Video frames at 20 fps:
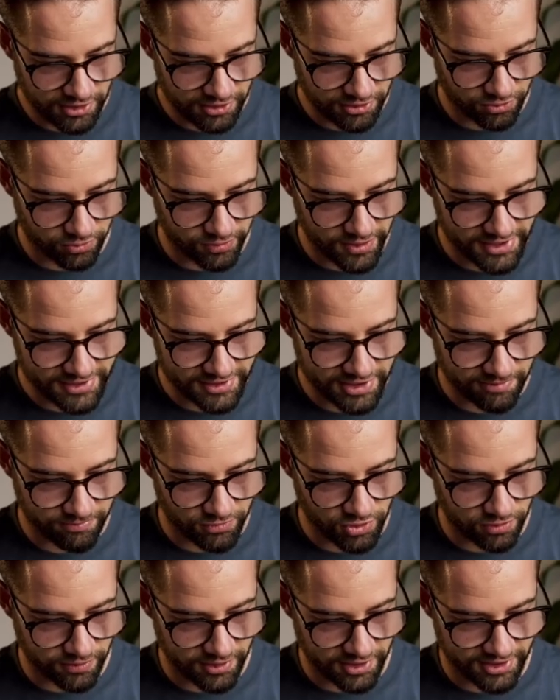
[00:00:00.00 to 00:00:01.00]
The reason I'm
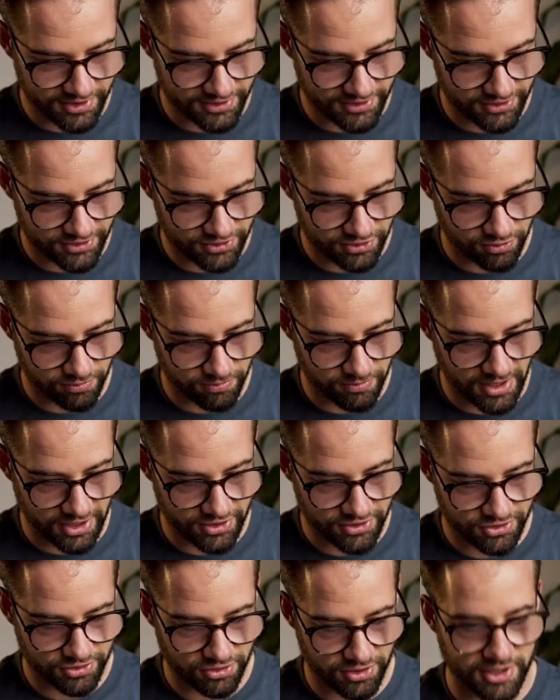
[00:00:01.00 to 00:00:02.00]
doing this is to
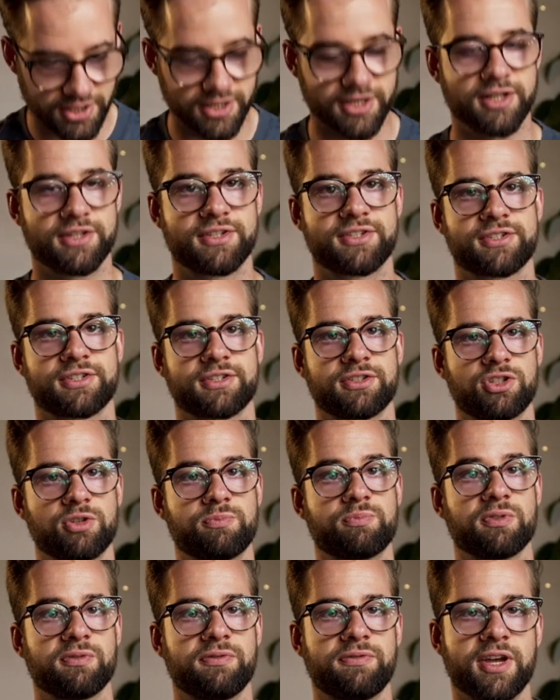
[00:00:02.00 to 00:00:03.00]
make sure that it's to
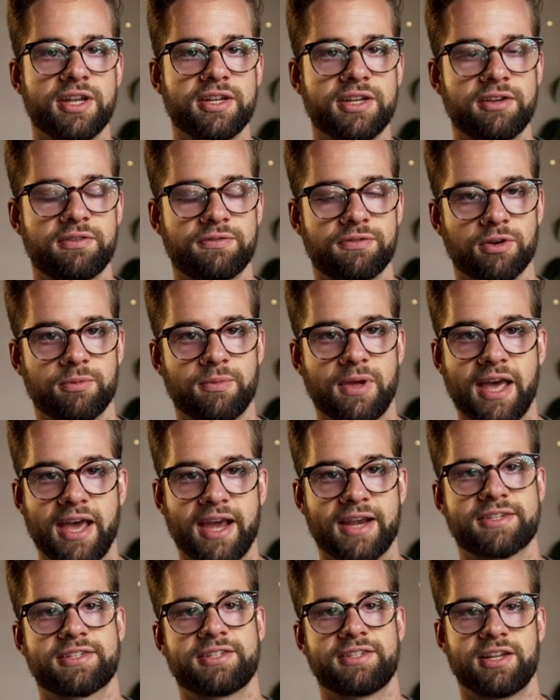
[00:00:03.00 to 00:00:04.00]
prevent it from
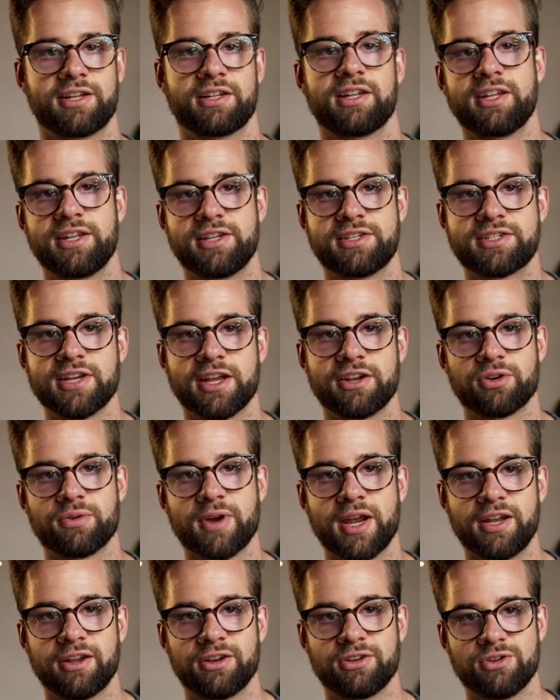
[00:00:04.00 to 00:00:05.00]
accidentally
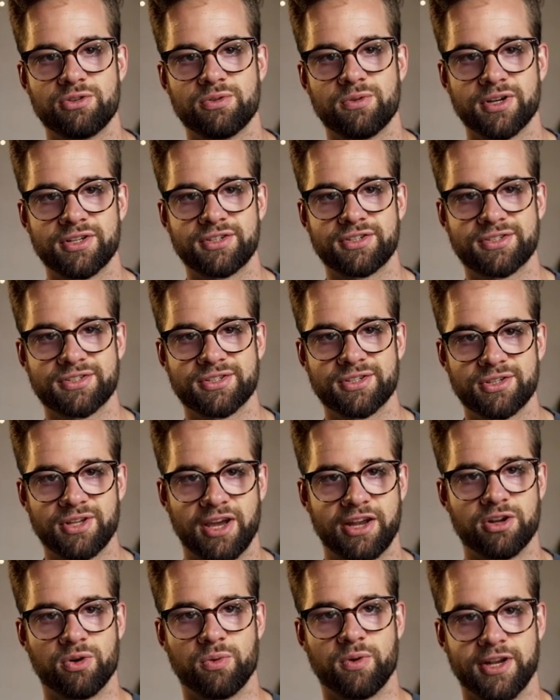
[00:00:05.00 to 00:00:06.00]
generating new ones.
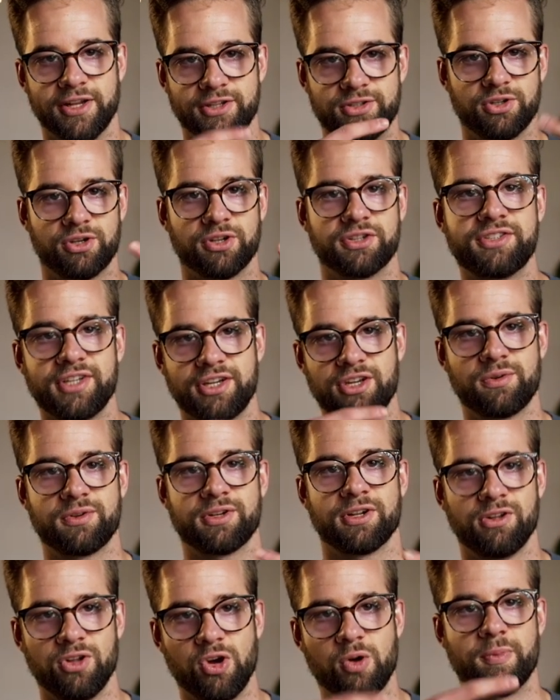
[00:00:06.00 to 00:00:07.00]
I don't want it to continue in
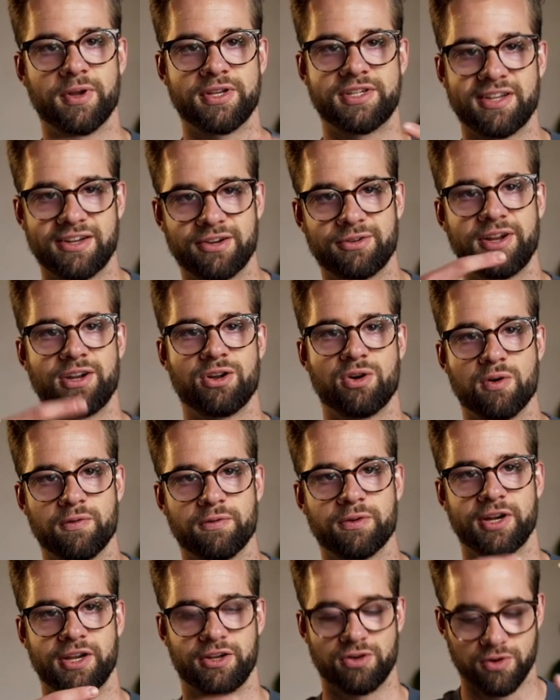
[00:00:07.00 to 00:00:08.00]
the loop and generate
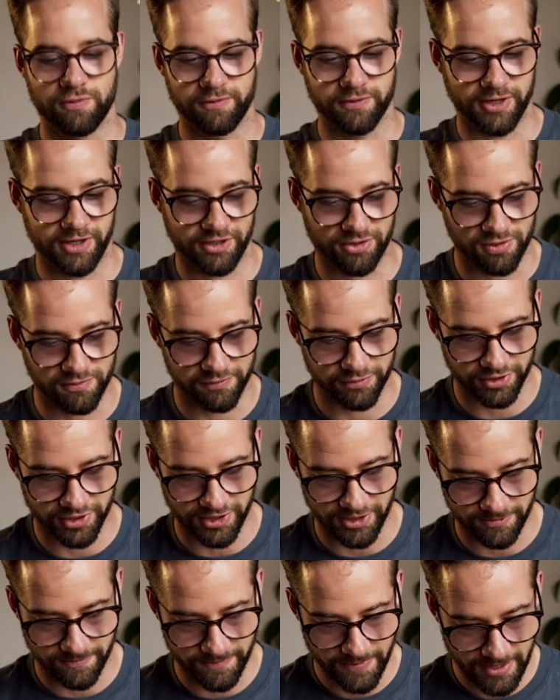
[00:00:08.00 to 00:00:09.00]
over and over and over
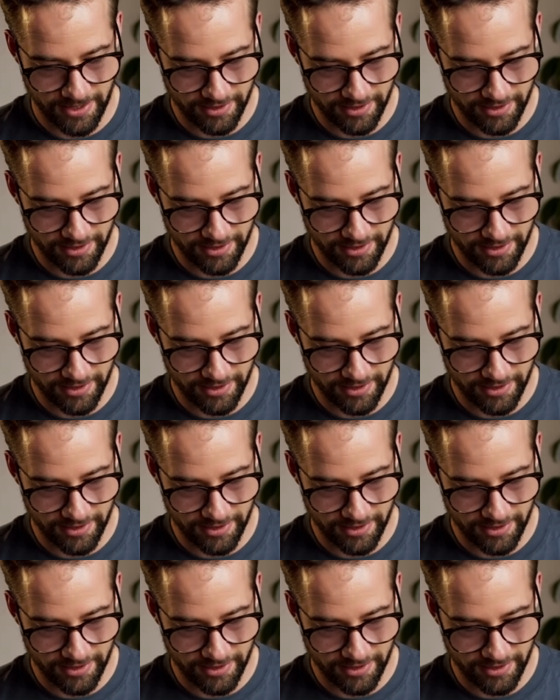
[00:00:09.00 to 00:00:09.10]
again.